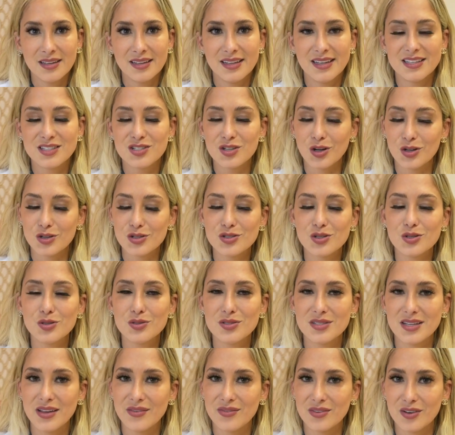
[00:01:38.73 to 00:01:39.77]
It's also
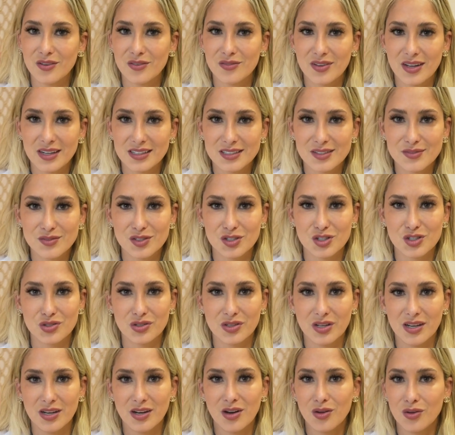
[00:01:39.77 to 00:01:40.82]
safe and effective to
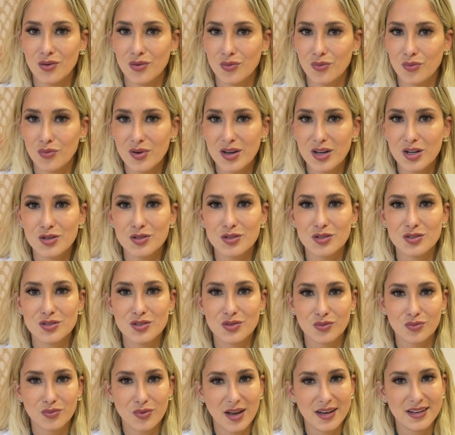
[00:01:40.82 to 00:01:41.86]
treat wrinkles,
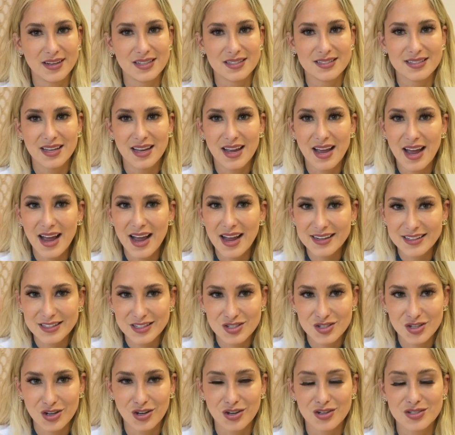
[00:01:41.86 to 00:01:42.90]
redness, acne
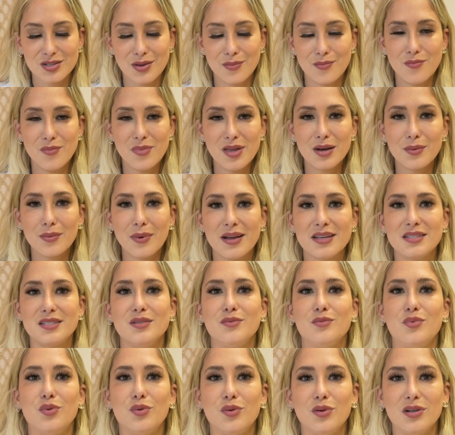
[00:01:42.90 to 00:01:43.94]
scars,
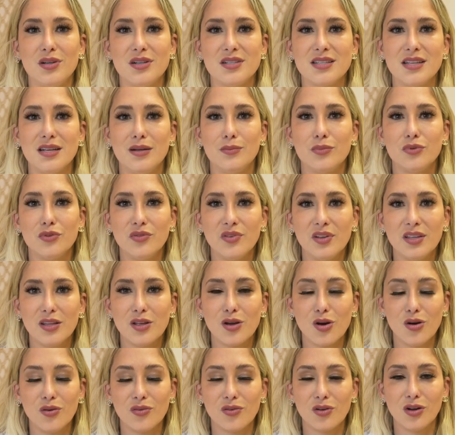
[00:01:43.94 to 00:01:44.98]
minimizing pores, and improving the
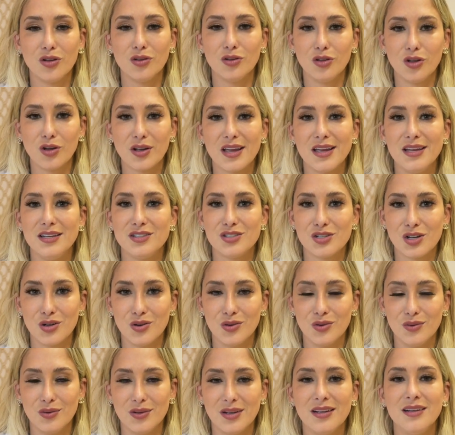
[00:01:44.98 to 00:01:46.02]
overall look and
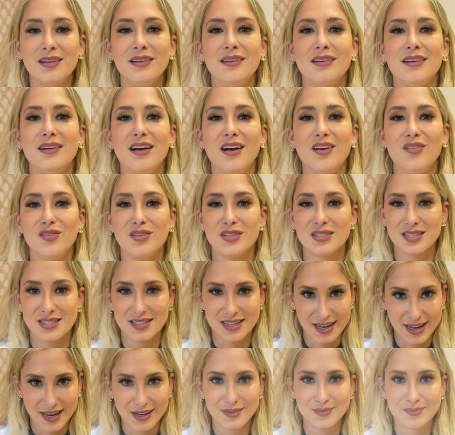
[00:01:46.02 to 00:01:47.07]
tone of the
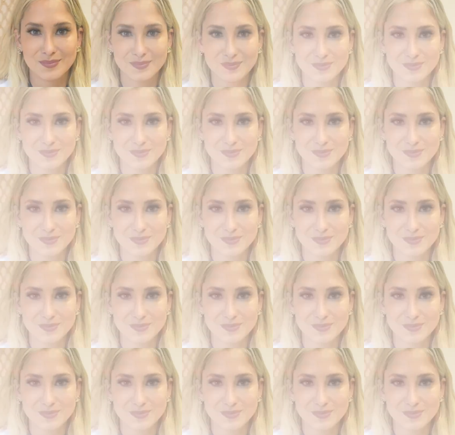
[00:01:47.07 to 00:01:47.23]
skin.